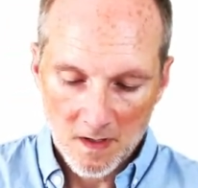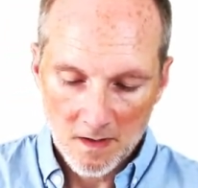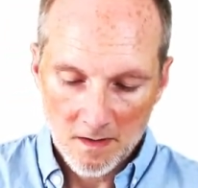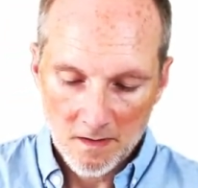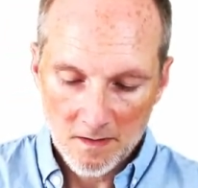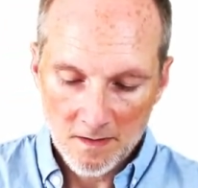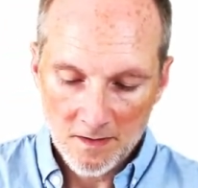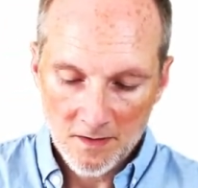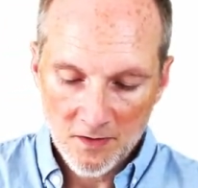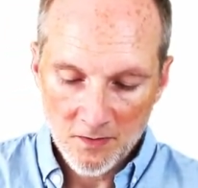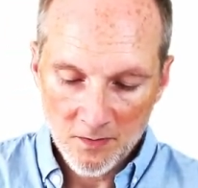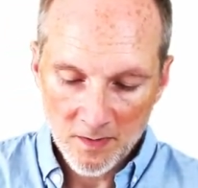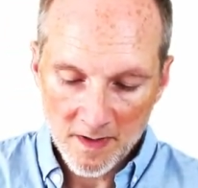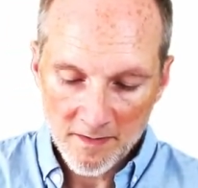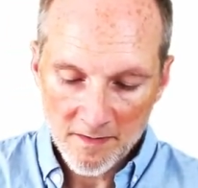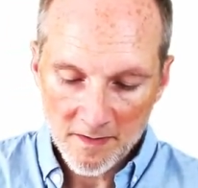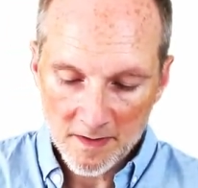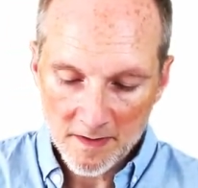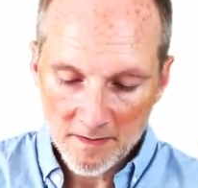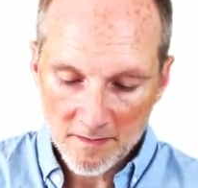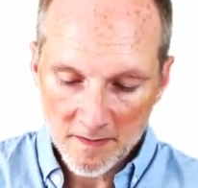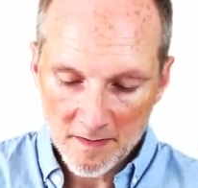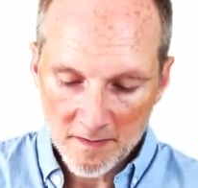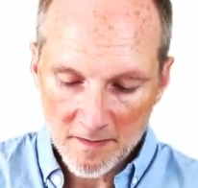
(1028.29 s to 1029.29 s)
The
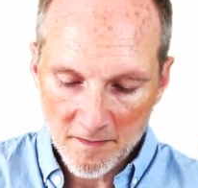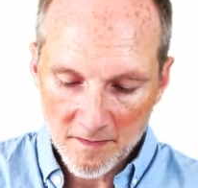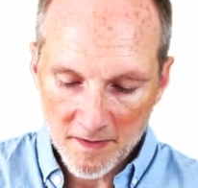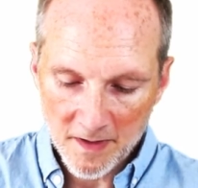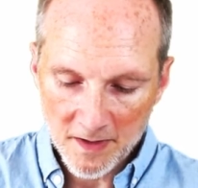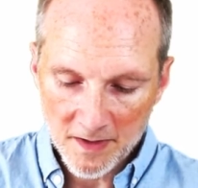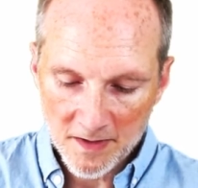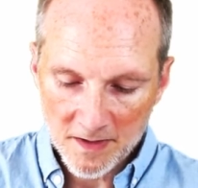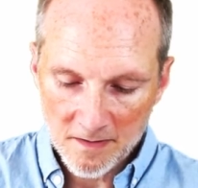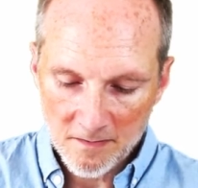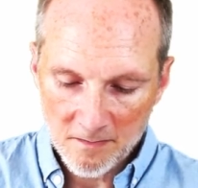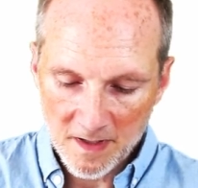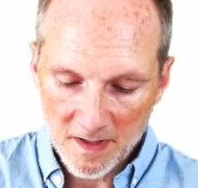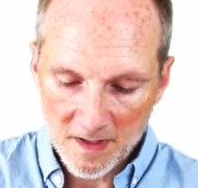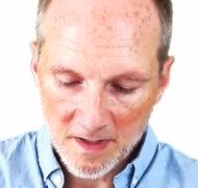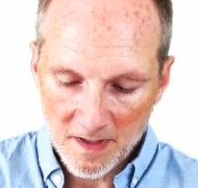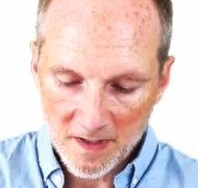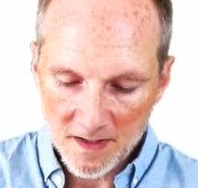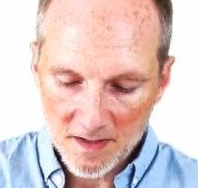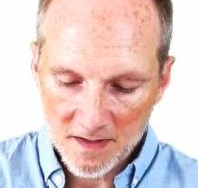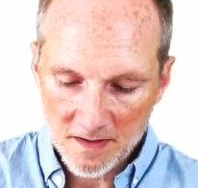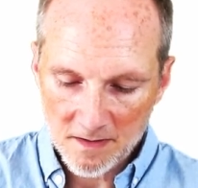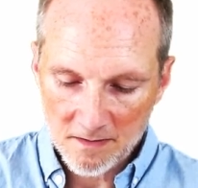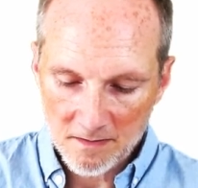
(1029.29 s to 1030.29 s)
derivative of the function we
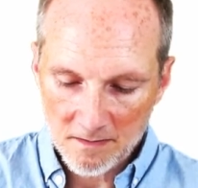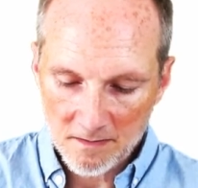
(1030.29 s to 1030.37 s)
just